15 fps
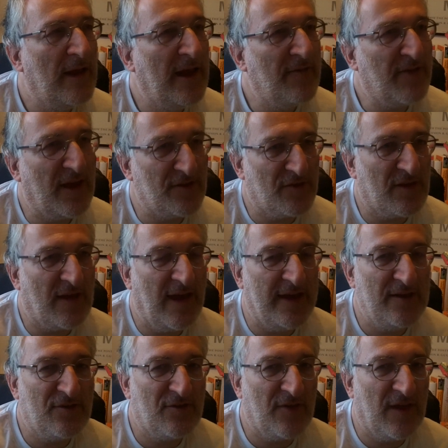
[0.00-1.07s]
If that's the
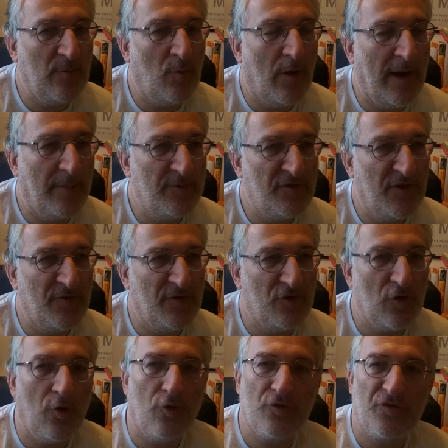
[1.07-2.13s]
case, then what happens if a
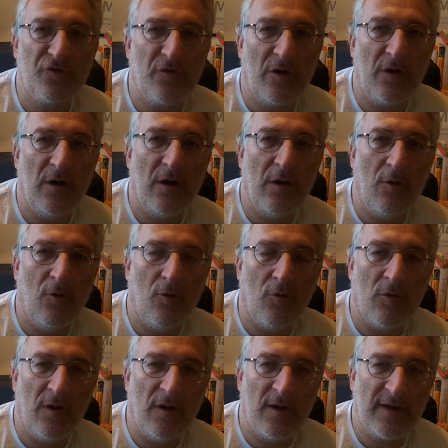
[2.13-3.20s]
torturer
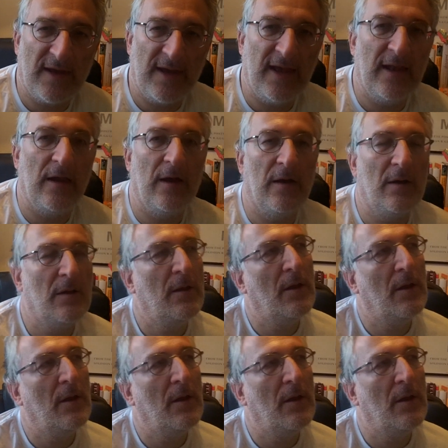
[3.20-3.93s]
or a killer